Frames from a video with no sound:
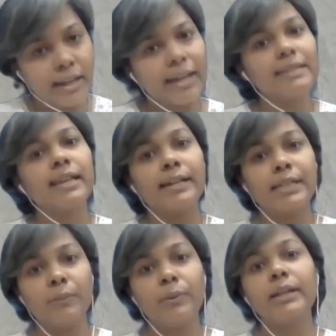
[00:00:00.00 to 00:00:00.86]

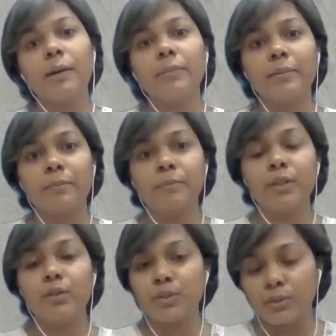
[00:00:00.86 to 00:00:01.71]
anxiety will come out,
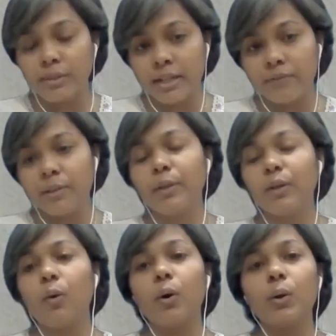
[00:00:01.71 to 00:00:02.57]
because there will be
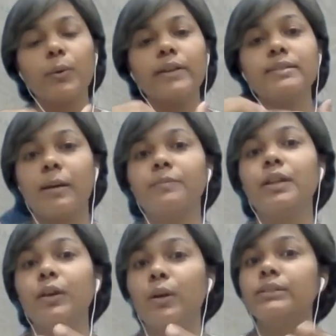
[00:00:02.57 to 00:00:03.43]
always
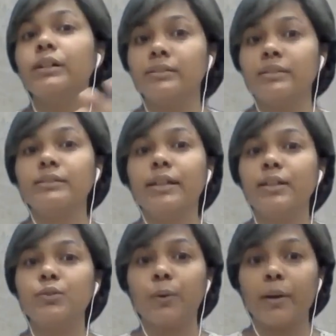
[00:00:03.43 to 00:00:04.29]
something or the other thing
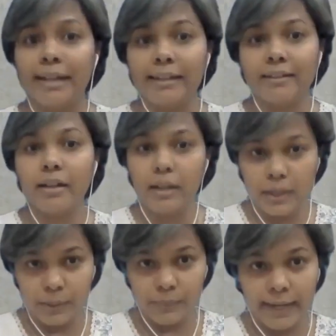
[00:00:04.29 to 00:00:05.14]
to clean,
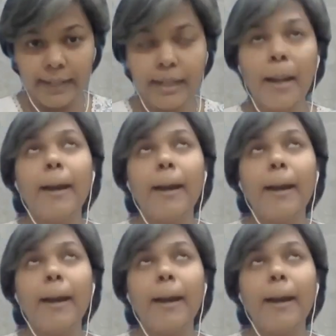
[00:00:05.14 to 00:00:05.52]
right?